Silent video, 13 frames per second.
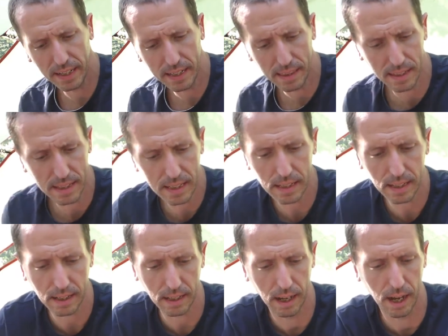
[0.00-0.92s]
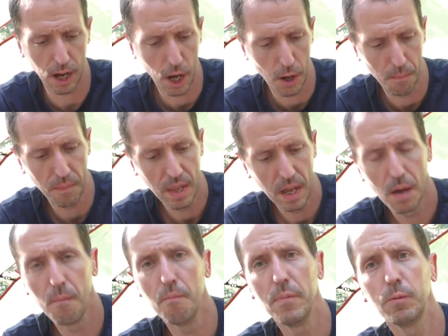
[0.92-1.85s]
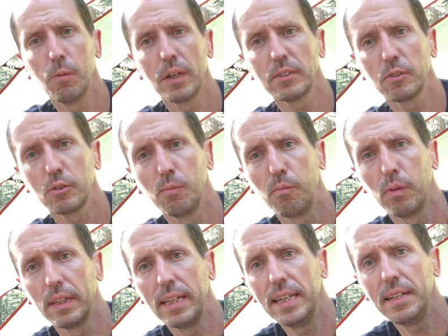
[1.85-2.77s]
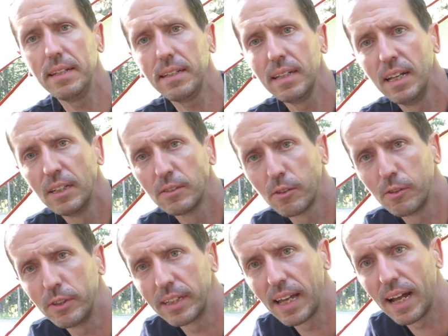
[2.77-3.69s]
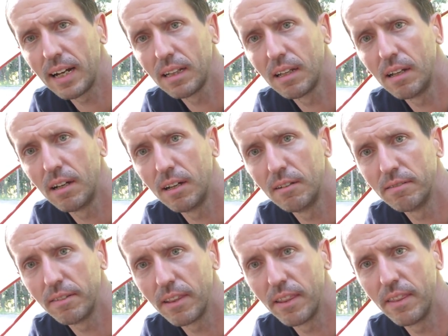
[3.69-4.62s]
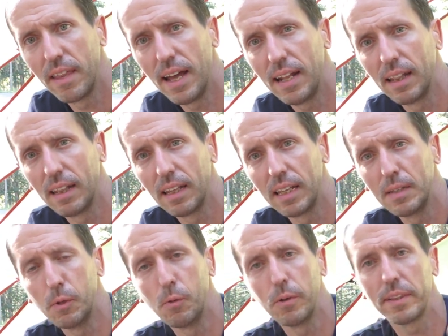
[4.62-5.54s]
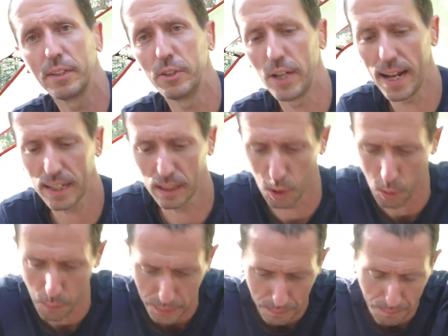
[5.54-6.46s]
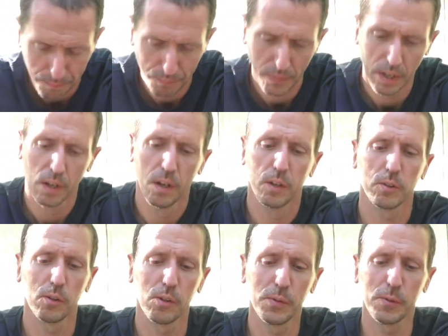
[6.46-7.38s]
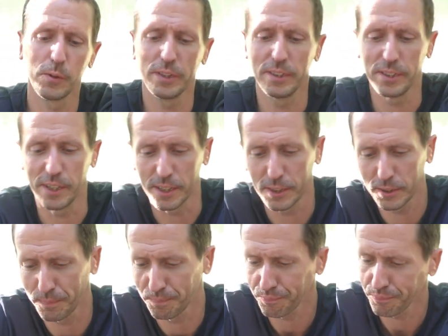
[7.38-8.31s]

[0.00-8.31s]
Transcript: I think. Midwestern blend. So you gotta love that label with the jackalope. So let me read you this.